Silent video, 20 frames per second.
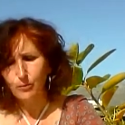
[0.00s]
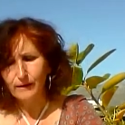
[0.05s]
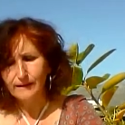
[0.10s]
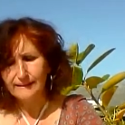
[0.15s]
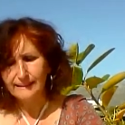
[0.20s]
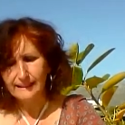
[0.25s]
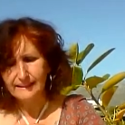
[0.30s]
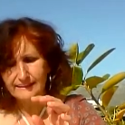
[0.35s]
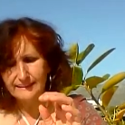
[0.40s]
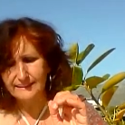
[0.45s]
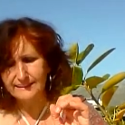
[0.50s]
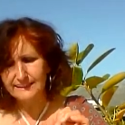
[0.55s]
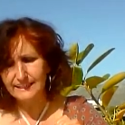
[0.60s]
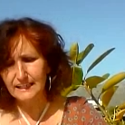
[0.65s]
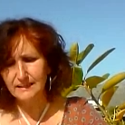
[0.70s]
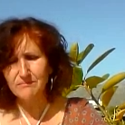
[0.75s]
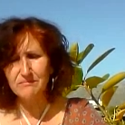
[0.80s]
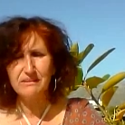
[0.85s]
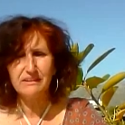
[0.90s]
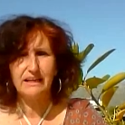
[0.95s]
But at the
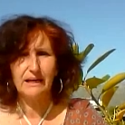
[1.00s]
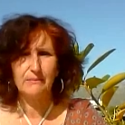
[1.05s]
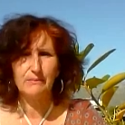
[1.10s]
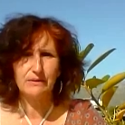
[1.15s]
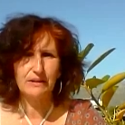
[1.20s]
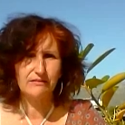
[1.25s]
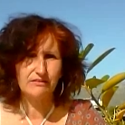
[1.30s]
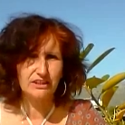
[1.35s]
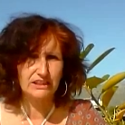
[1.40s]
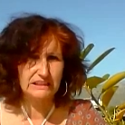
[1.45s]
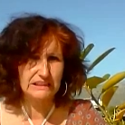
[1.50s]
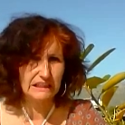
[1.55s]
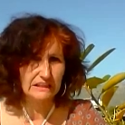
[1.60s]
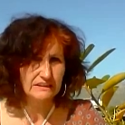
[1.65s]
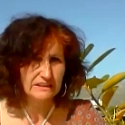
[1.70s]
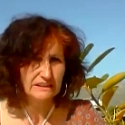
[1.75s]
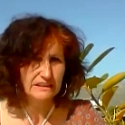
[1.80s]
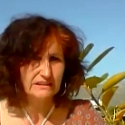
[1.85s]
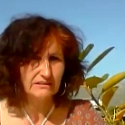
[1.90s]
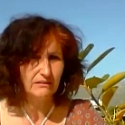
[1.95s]
same time, we have the
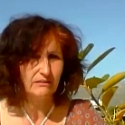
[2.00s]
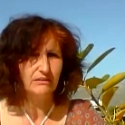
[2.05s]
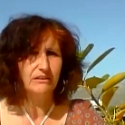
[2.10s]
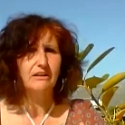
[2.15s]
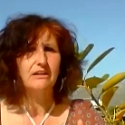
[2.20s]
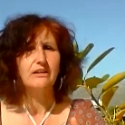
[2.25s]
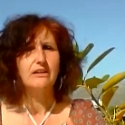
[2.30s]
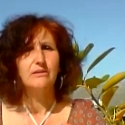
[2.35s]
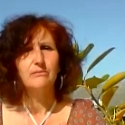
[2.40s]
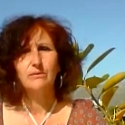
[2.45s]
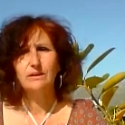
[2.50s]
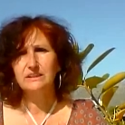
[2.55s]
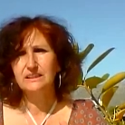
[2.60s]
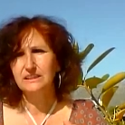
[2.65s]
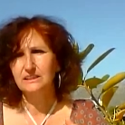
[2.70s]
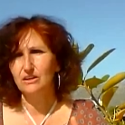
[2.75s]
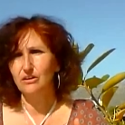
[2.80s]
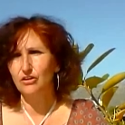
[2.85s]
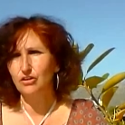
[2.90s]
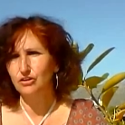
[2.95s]
sunstone, what
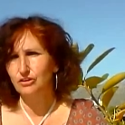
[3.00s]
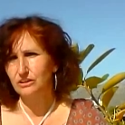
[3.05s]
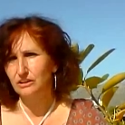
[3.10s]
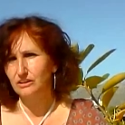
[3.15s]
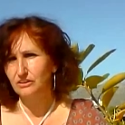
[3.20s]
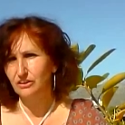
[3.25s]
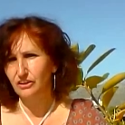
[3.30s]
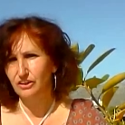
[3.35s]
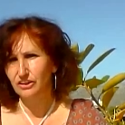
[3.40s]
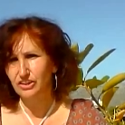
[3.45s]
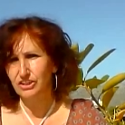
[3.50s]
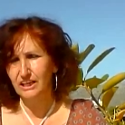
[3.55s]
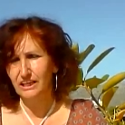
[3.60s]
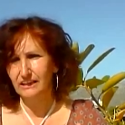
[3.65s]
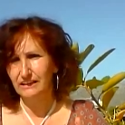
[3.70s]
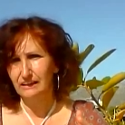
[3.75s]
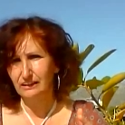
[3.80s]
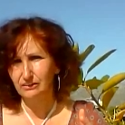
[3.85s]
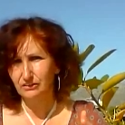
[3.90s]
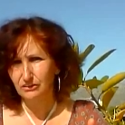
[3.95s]
is also the third
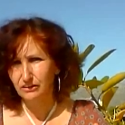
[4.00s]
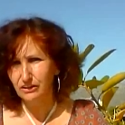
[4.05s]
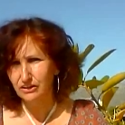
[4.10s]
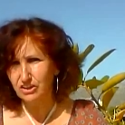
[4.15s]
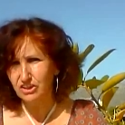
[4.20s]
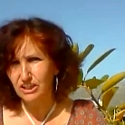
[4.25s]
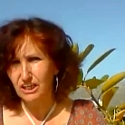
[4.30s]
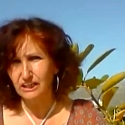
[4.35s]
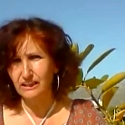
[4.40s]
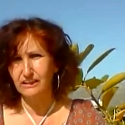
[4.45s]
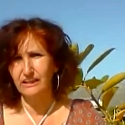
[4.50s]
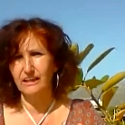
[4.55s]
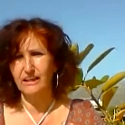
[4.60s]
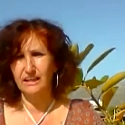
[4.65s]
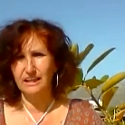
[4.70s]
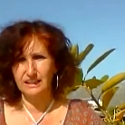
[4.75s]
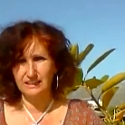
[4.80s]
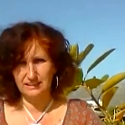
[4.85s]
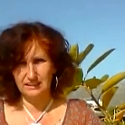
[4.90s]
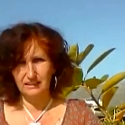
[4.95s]
chakra. Third chakra
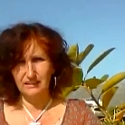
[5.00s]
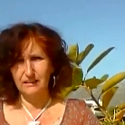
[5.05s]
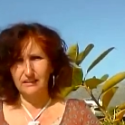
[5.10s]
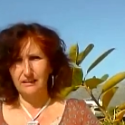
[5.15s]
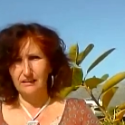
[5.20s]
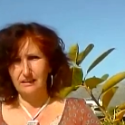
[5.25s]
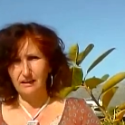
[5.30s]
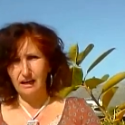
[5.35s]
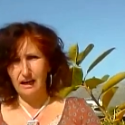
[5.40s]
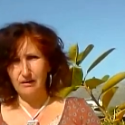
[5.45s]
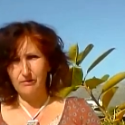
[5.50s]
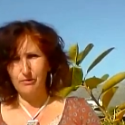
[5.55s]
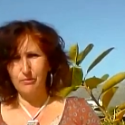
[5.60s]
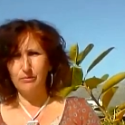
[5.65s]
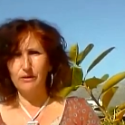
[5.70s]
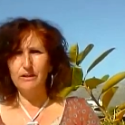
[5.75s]
is our